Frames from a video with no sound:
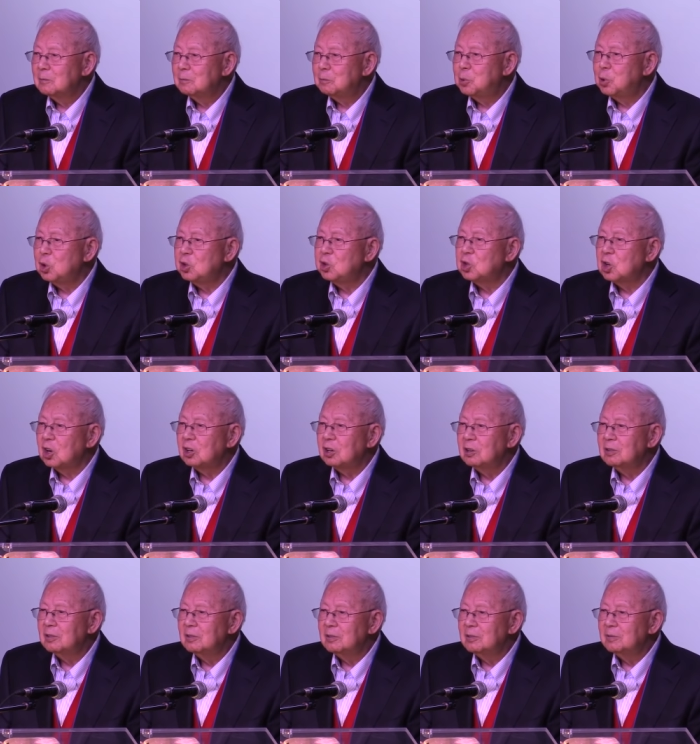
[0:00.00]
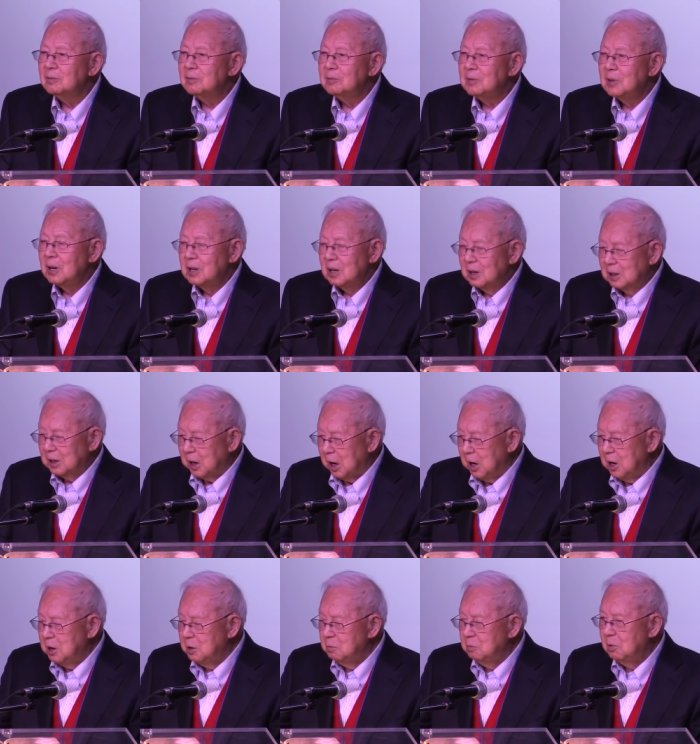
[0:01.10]
preacher
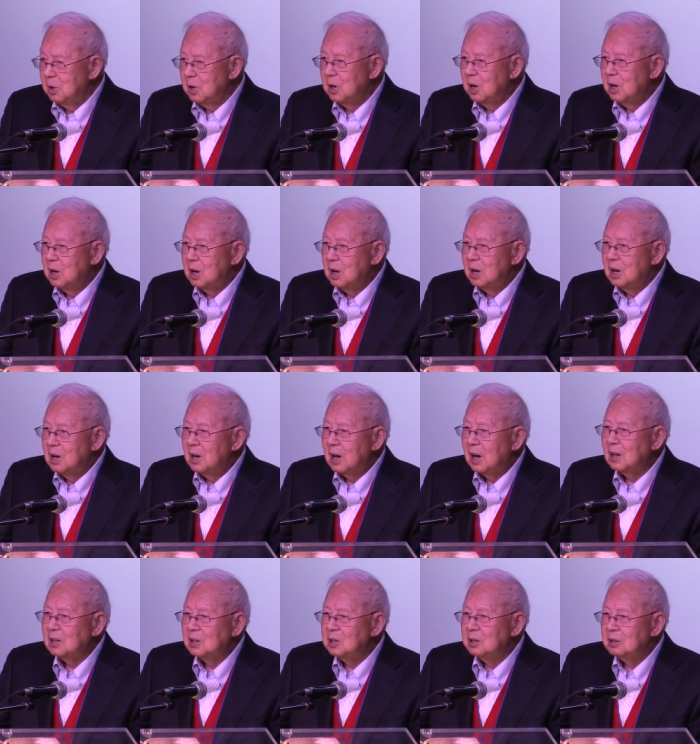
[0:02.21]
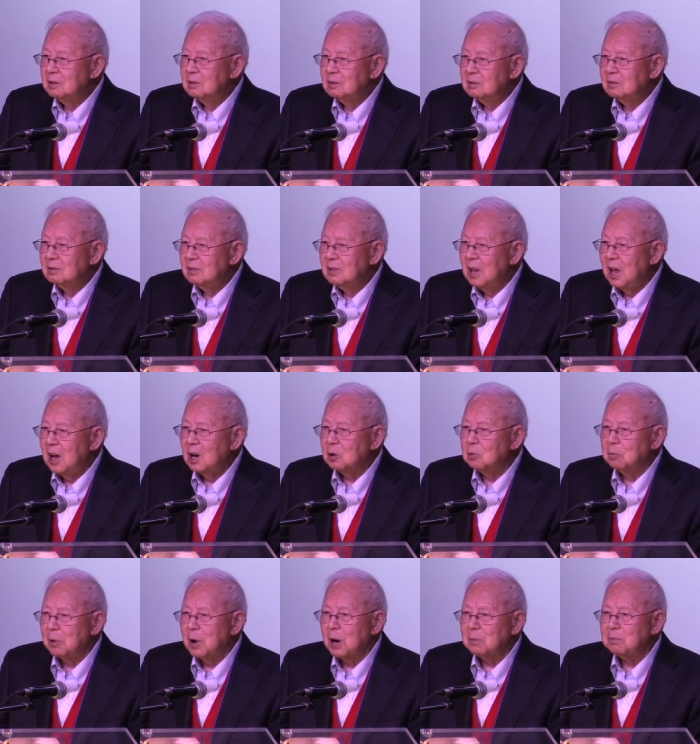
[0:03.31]
came and
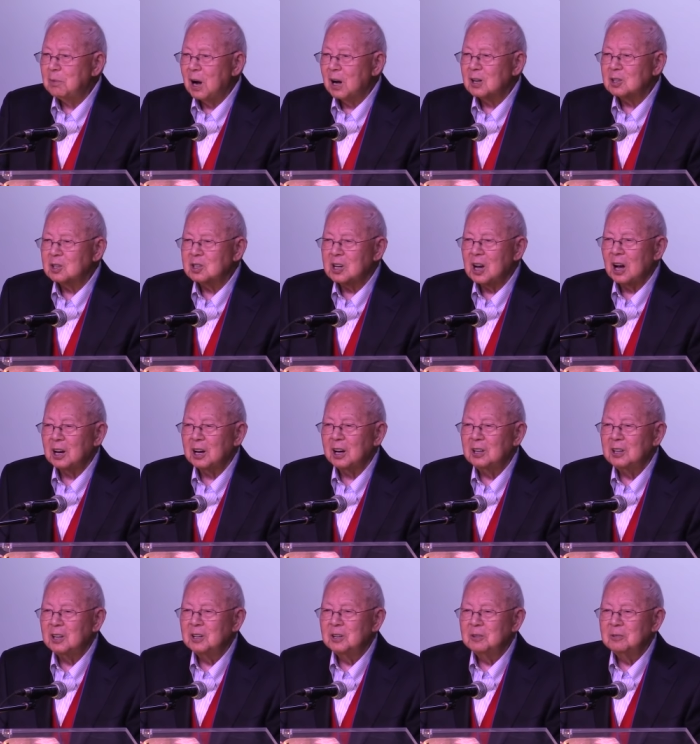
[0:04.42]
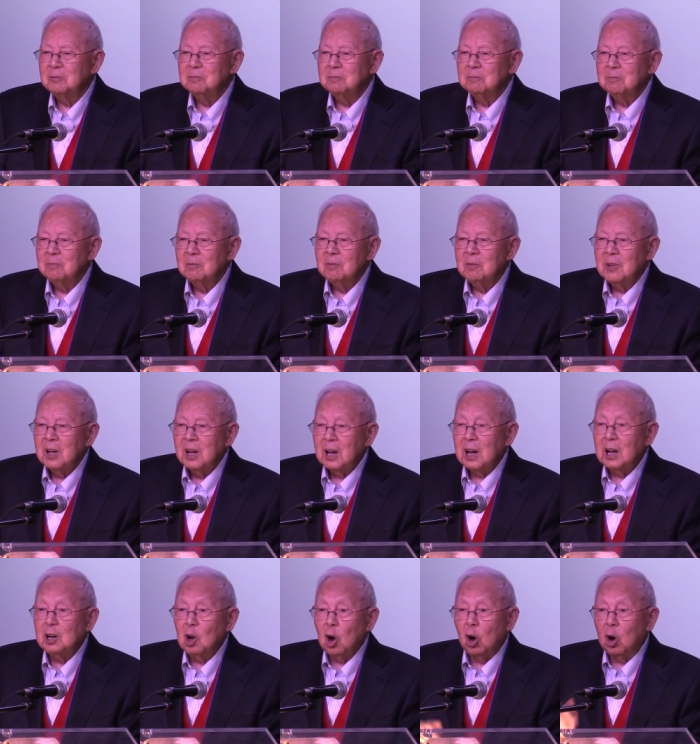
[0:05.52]
knelt by my side.
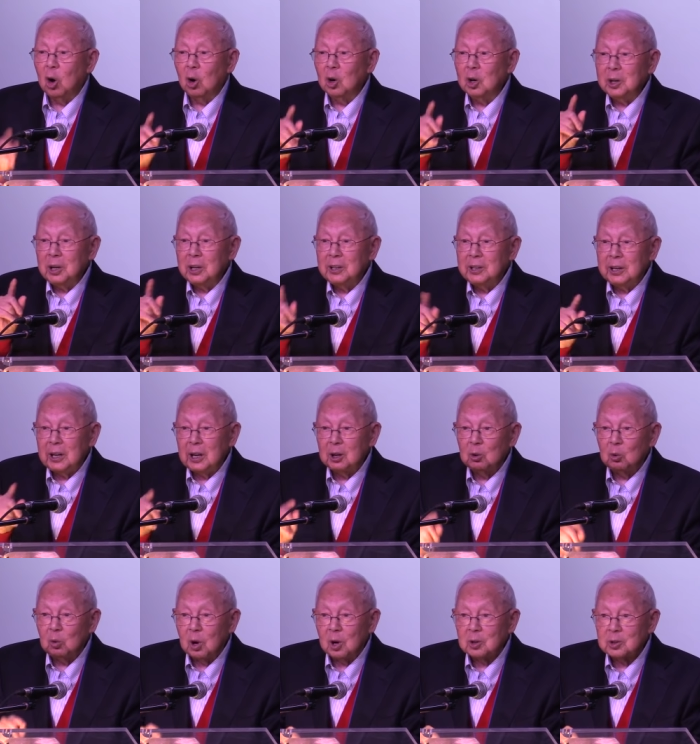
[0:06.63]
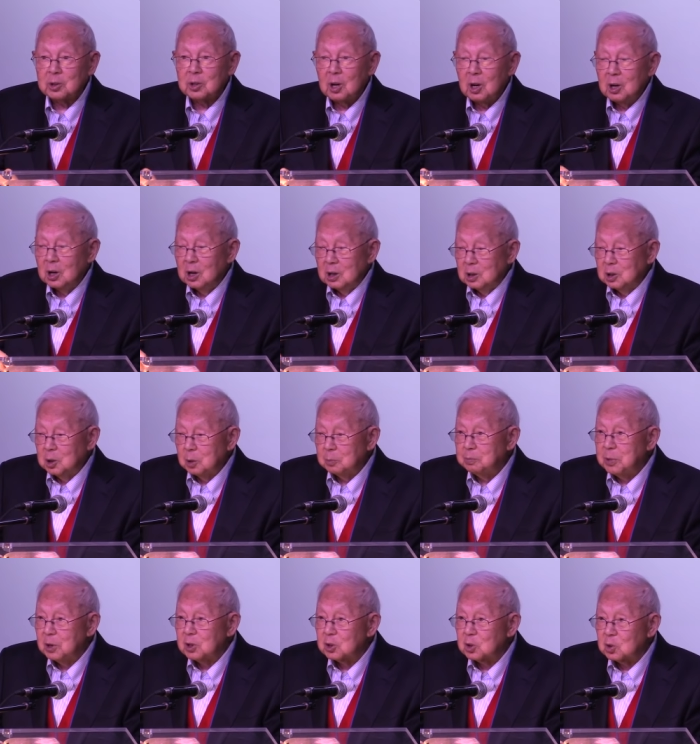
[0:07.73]
And all he did was to
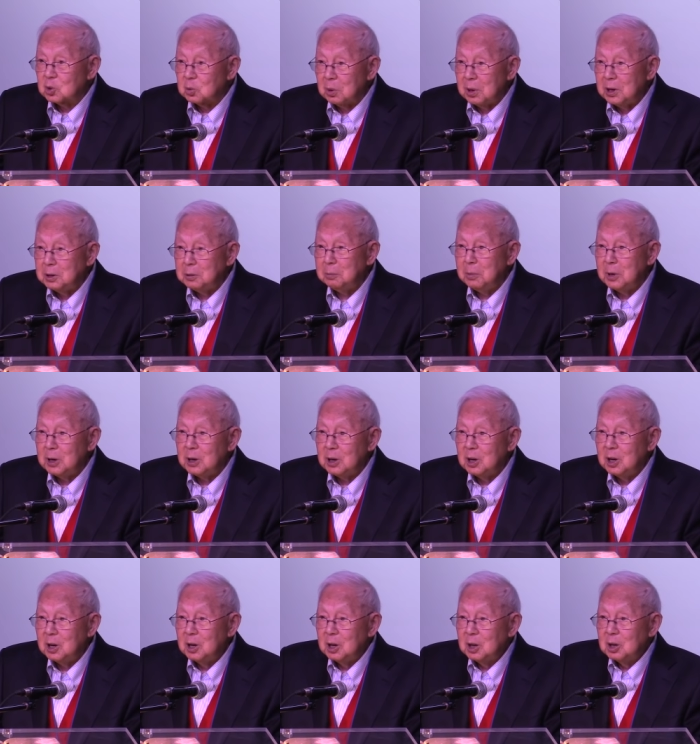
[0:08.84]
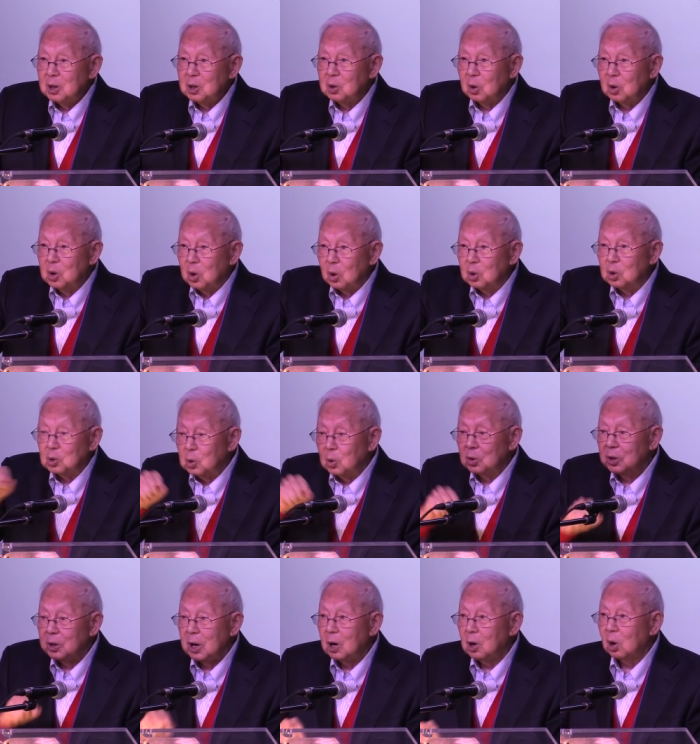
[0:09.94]
persuade me to go to
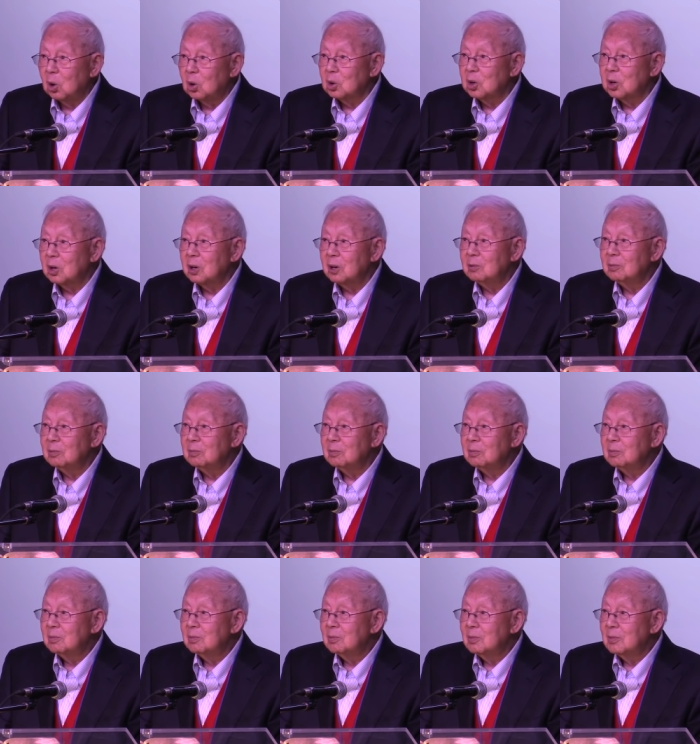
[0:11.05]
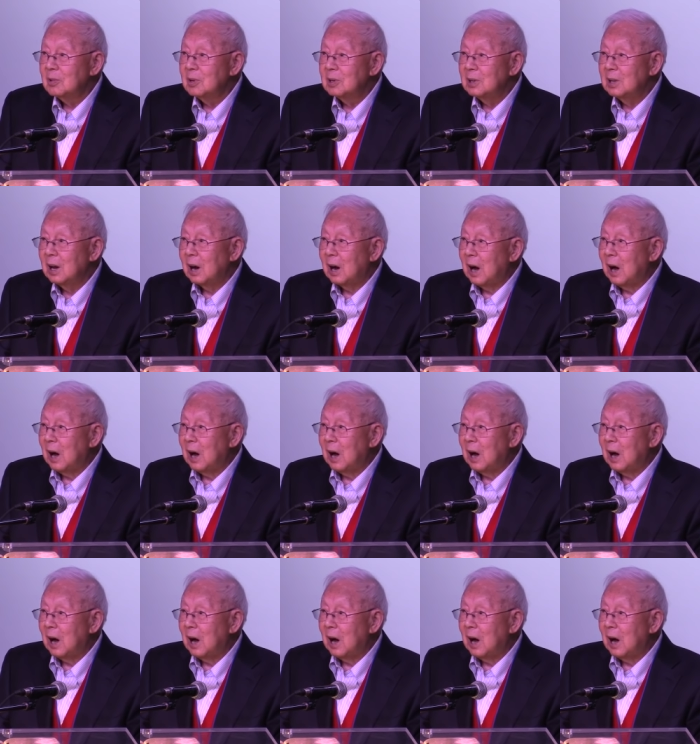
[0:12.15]
their altar. Now,